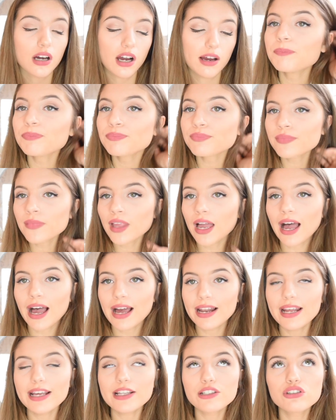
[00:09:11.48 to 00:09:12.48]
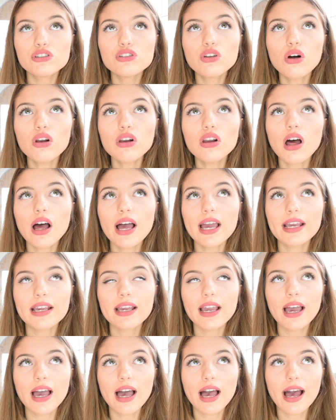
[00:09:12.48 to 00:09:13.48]
time, and it's not
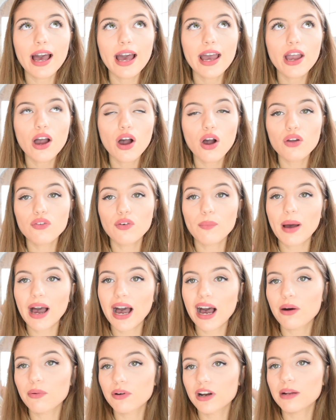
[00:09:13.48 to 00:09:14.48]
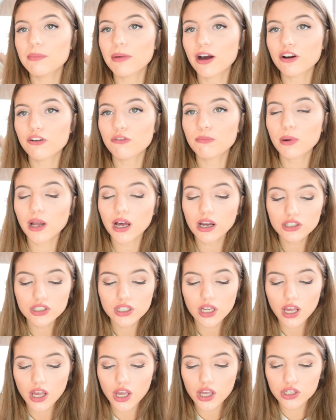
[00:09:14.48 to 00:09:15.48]
like a overpowering amount of blush.
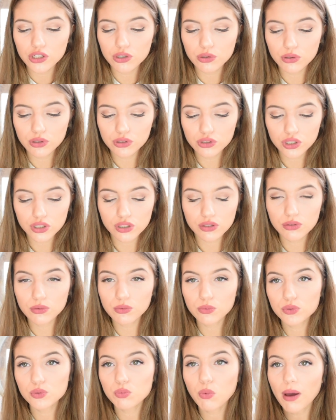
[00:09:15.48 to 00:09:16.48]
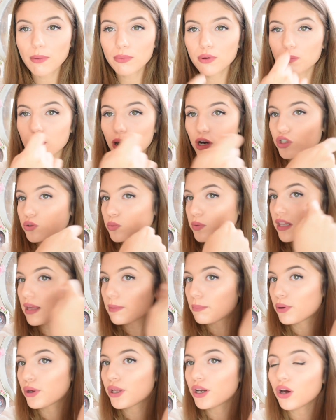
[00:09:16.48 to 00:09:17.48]
You can just swipe your brush with
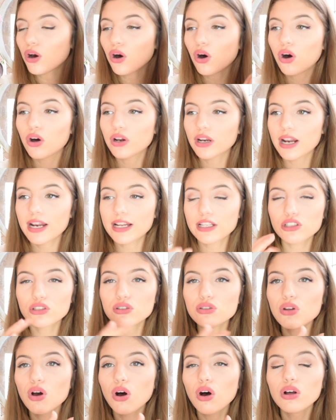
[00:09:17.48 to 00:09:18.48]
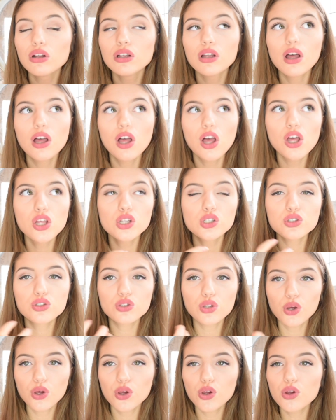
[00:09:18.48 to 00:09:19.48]
it, put it on, and it's not
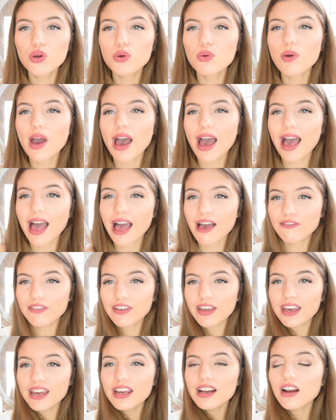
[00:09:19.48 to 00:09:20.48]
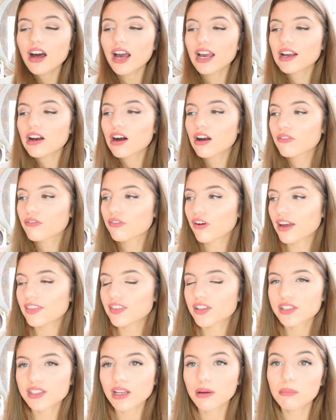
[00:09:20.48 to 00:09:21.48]
too heavy. Like, I
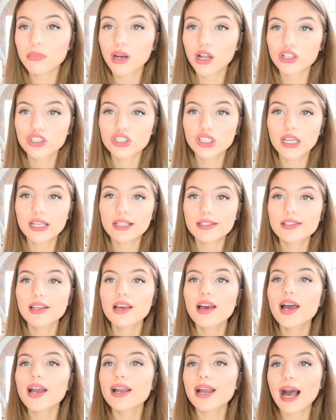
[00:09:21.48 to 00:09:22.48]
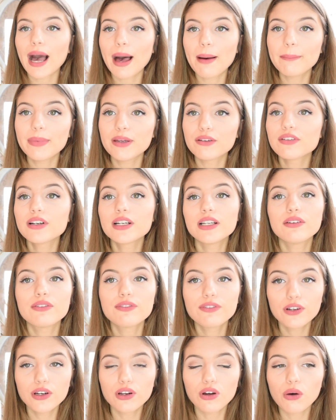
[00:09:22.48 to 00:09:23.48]
find that some blushes can be really
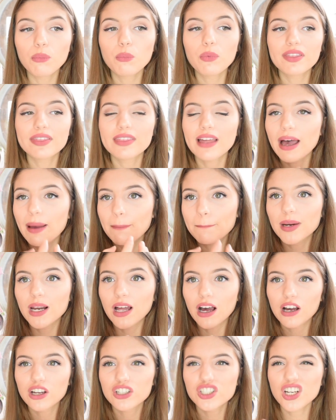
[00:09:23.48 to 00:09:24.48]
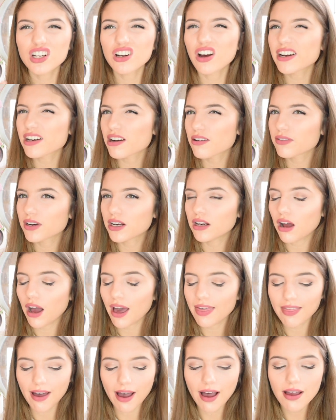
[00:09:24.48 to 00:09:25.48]
full on with their blush, and I don't really
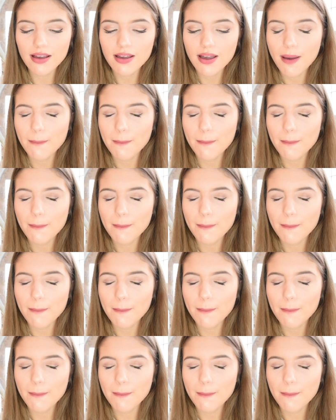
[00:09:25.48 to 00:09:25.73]
like that,